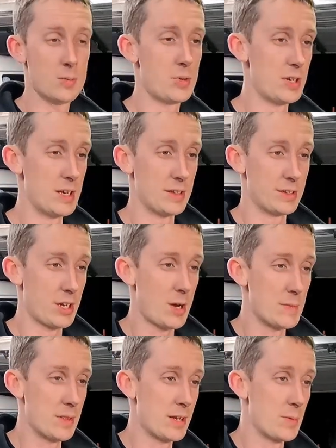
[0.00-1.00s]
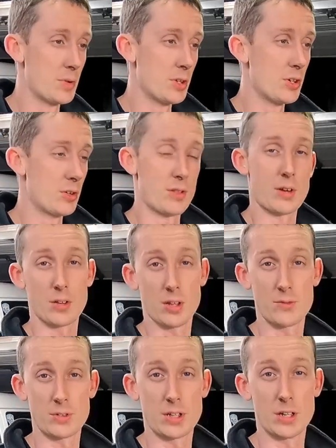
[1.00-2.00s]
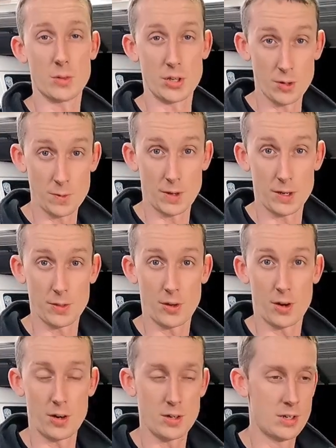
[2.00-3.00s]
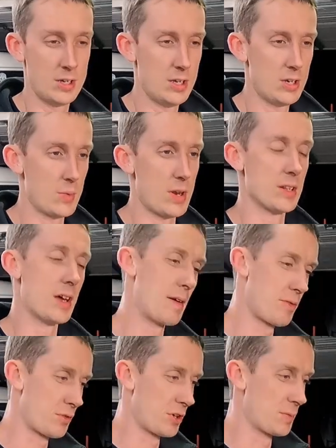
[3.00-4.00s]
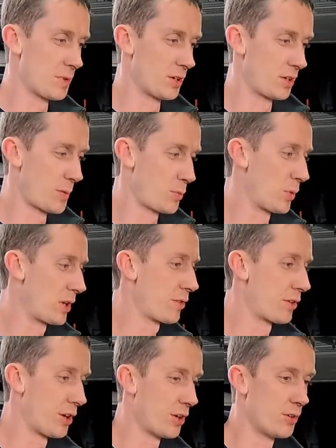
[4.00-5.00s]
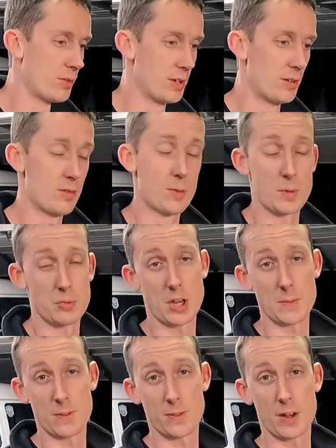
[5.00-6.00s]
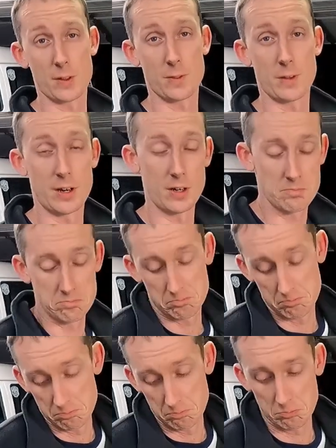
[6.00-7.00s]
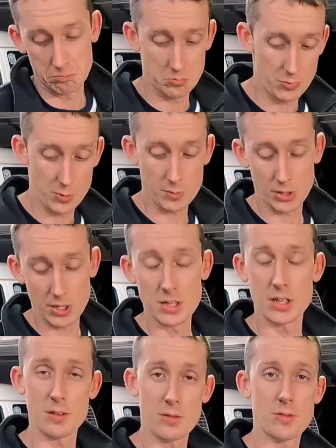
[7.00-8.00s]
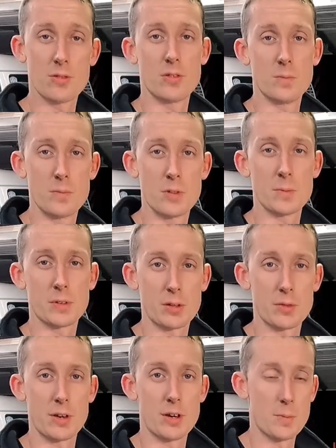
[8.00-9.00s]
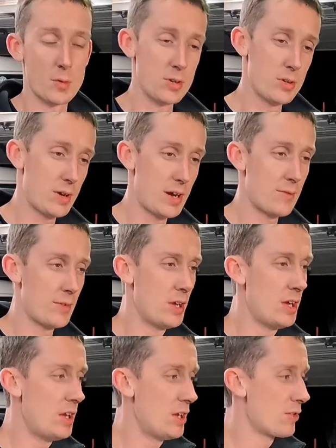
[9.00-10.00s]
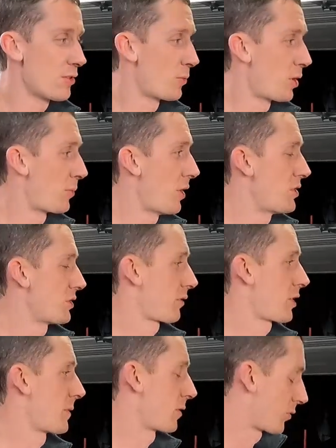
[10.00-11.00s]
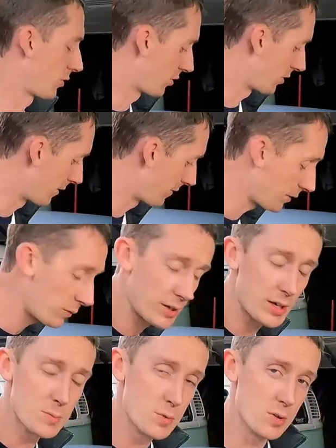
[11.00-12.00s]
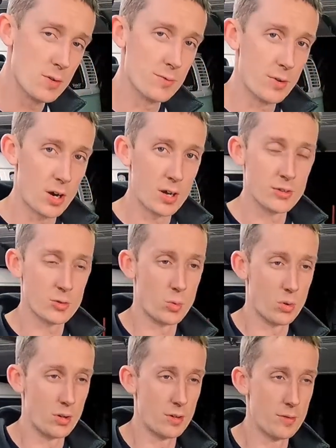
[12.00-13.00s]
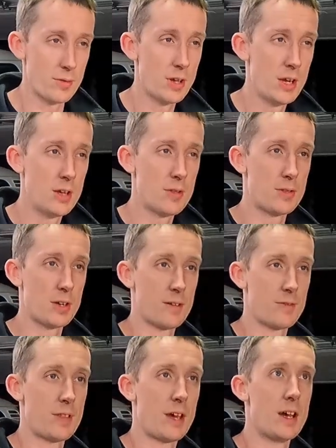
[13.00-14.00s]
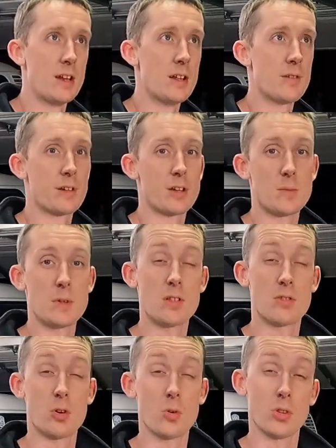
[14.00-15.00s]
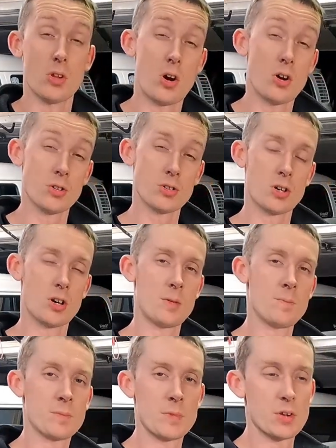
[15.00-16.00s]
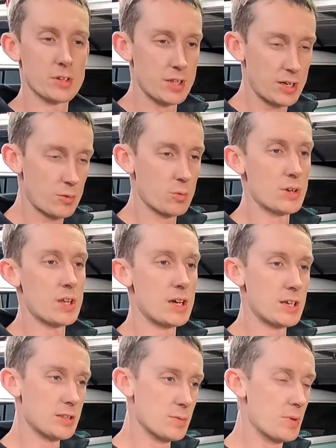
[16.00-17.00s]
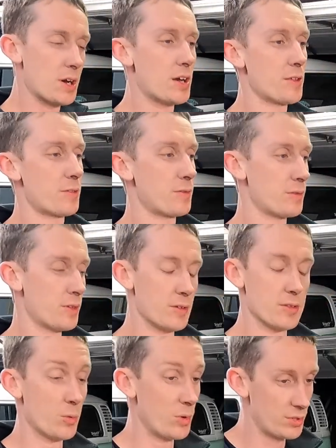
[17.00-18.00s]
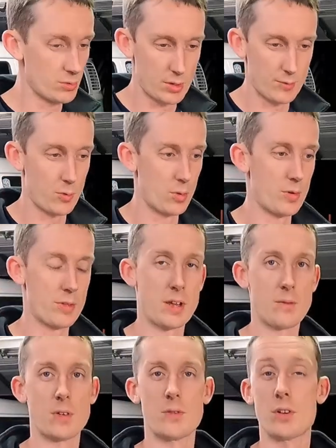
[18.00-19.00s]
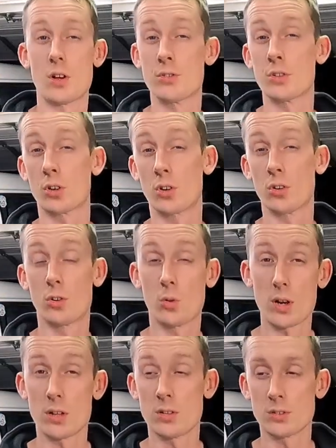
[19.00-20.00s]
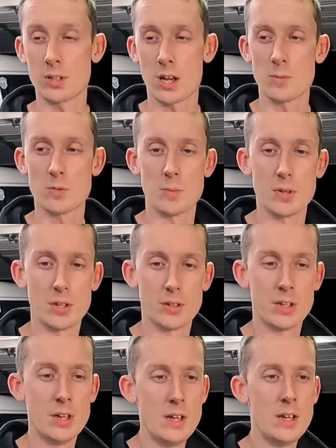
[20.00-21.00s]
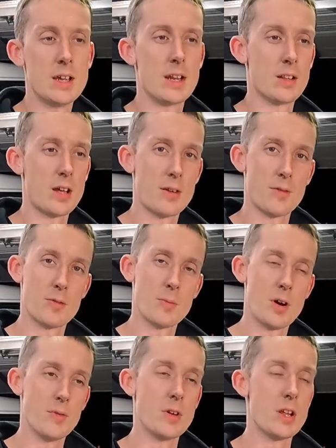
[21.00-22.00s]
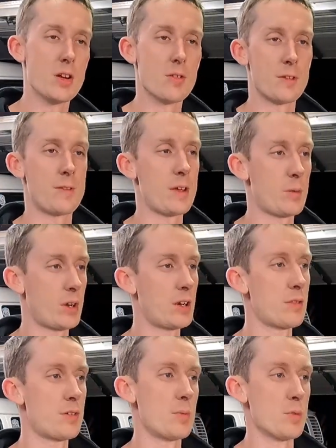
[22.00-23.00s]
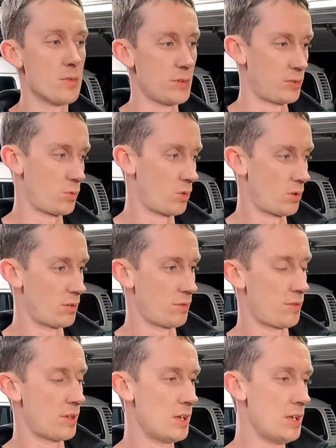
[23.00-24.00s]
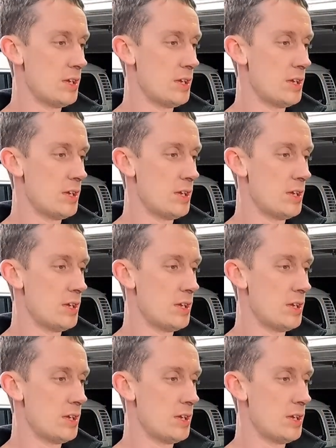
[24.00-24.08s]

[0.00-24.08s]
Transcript: put it down in the comments down below, because I would love to hear what your thoughts are. We had a live stream a couple weeks ago, and some people gave me thoughts there. Some good ideas, something to consider, but we do have some more projects coming through, and I think we're going to move on towards stuff that isn't going to be so long term. You know, like the X19, the bus, the 124s, the 850, all took quite a long time to build, and a lot of small videos. I think we're going to start moving towards